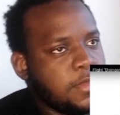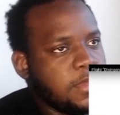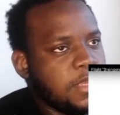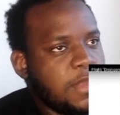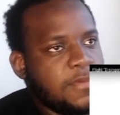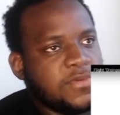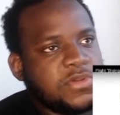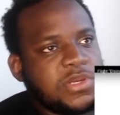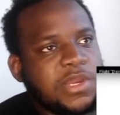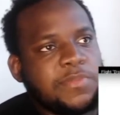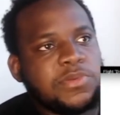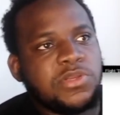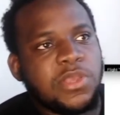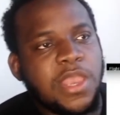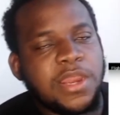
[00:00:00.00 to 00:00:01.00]
Come off the street. Let me
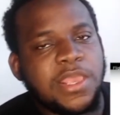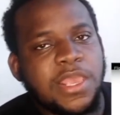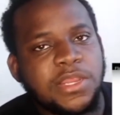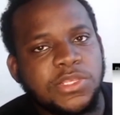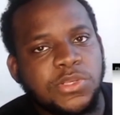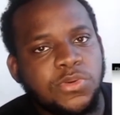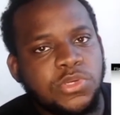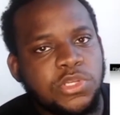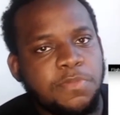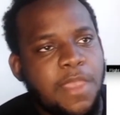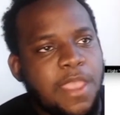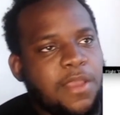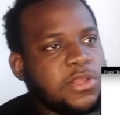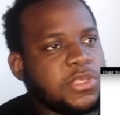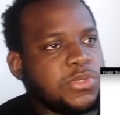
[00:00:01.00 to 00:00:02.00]
show you how to get this Gucci
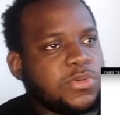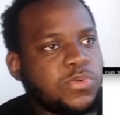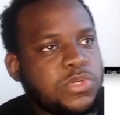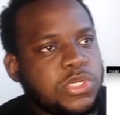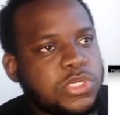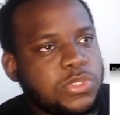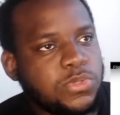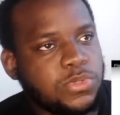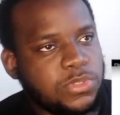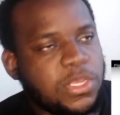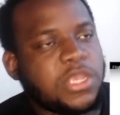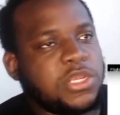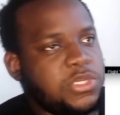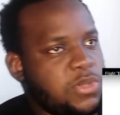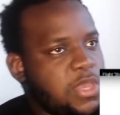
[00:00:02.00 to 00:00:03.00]
bag or this Gucci shoes. I
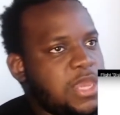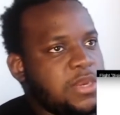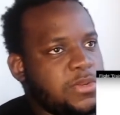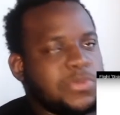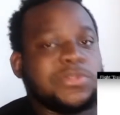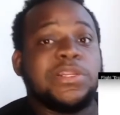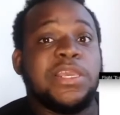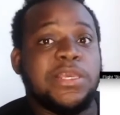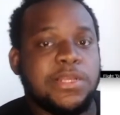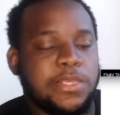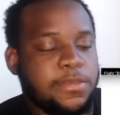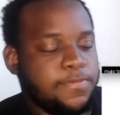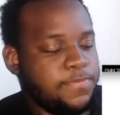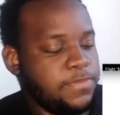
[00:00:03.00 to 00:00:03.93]
can show you how to do it legally.